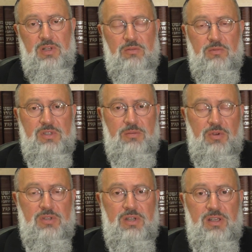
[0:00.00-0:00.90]
other words, a
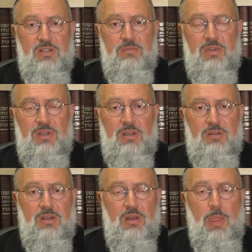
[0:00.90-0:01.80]
person has to be
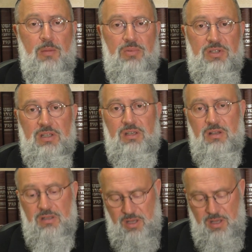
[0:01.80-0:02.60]
a particular